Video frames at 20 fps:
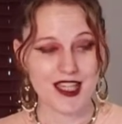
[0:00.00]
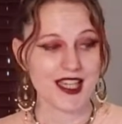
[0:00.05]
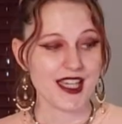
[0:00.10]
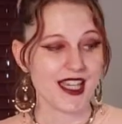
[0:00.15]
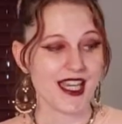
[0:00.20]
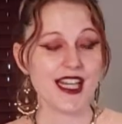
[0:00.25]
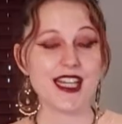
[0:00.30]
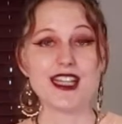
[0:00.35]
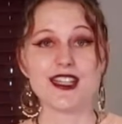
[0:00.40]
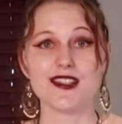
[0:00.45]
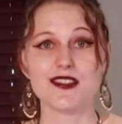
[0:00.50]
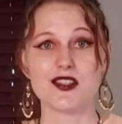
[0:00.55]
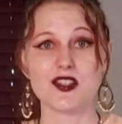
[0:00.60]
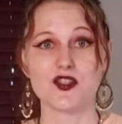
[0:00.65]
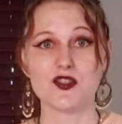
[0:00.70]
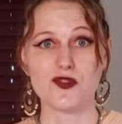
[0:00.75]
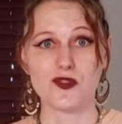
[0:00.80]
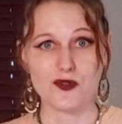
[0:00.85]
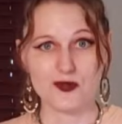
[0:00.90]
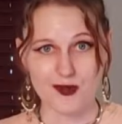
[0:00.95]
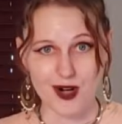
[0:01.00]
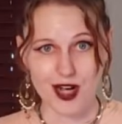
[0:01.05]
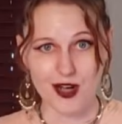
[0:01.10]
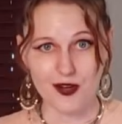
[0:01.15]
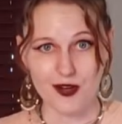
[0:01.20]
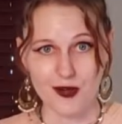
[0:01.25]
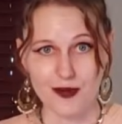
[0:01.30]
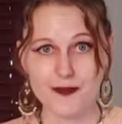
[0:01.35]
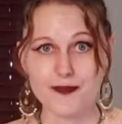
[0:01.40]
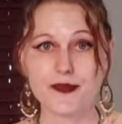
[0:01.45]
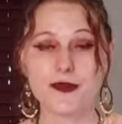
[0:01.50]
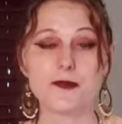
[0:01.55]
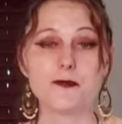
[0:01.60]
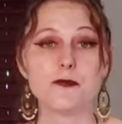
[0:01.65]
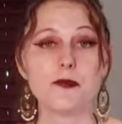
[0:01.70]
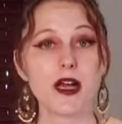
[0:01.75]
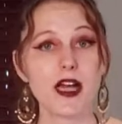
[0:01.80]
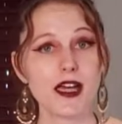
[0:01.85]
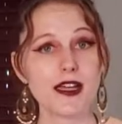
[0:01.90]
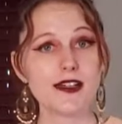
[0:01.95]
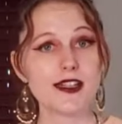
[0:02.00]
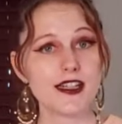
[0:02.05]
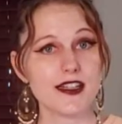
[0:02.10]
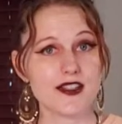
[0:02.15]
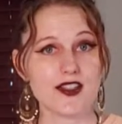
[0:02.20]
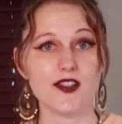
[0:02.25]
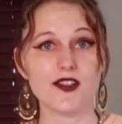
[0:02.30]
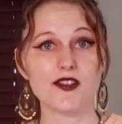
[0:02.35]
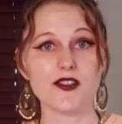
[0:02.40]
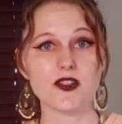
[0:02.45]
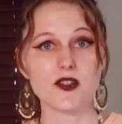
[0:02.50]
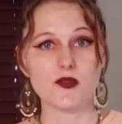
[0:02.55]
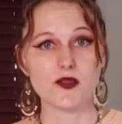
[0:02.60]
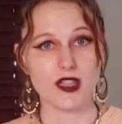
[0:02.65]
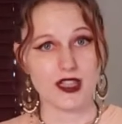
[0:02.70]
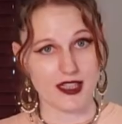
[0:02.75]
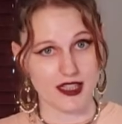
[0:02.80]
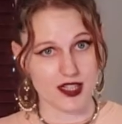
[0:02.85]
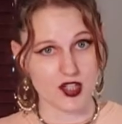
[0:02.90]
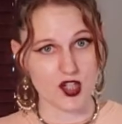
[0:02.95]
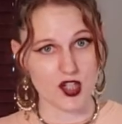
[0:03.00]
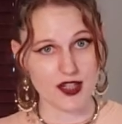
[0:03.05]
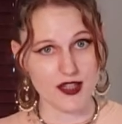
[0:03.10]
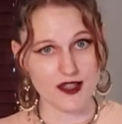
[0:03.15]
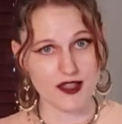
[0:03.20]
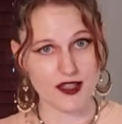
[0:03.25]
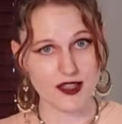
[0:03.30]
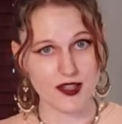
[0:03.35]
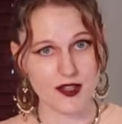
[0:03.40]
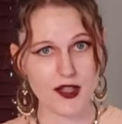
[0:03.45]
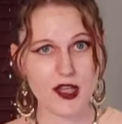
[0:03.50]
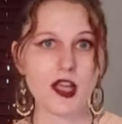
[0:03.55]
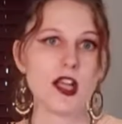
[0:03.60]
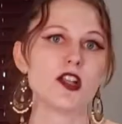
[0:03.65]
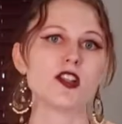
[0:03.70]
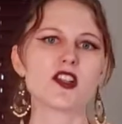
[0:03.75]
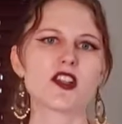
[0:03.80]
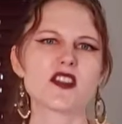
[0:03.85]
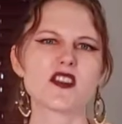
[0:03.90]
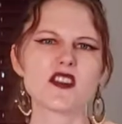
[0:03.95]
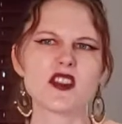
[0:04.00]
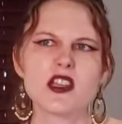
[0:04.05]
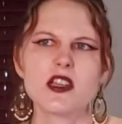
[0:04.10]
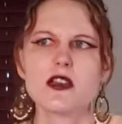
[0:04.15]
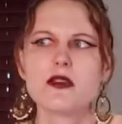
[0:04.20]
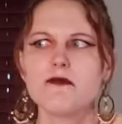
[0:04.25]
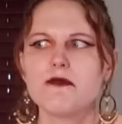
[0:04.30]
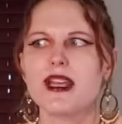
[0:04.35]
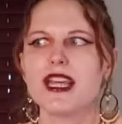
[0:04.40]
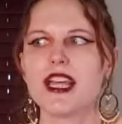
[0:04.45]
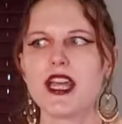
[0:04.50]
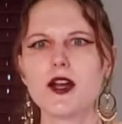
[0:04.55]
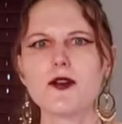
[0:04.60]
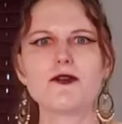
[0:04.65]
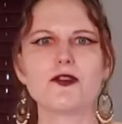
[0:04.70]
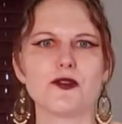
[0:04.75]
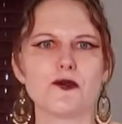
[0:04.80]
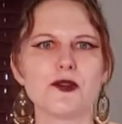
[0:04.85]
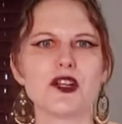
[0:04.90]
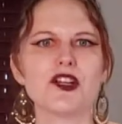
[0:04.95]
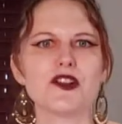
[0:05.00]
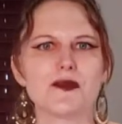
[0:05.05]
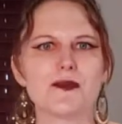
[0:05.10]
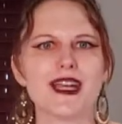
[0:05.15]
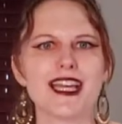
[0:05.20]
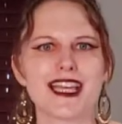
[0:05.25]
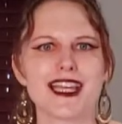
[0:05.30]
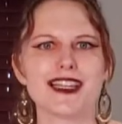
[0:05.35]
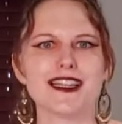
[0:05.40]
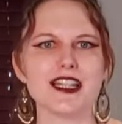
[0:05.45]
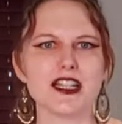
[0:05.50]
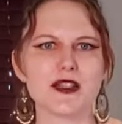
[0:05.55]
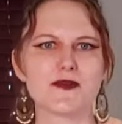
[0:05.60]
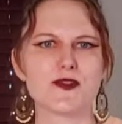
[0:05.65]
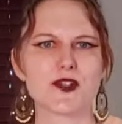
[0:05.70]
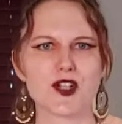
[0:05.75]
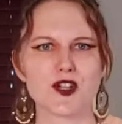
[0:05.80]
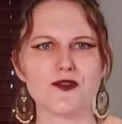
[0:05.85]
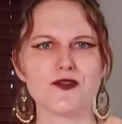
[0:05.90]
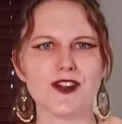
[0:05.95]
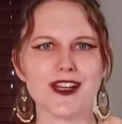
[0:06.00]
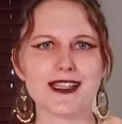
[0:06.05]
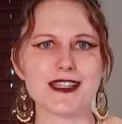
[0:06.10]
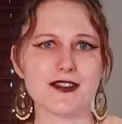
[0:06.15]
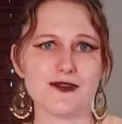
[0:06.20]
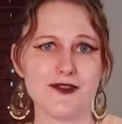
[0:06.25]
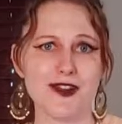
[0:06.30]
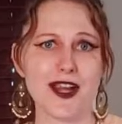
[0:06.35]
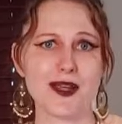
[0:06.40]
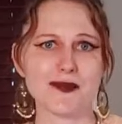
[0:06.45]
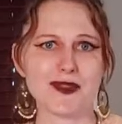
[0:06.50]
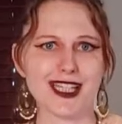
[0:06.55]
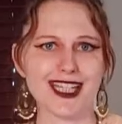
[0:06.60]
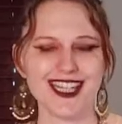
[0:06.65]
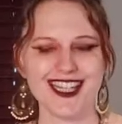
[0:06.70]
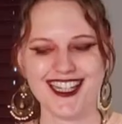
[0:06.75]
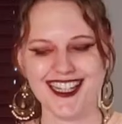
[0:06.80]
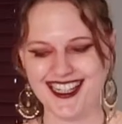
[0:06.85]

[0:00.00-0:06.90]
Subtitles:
It is strong, but it's also delicious. Just be careful when you're making these for your friends and family.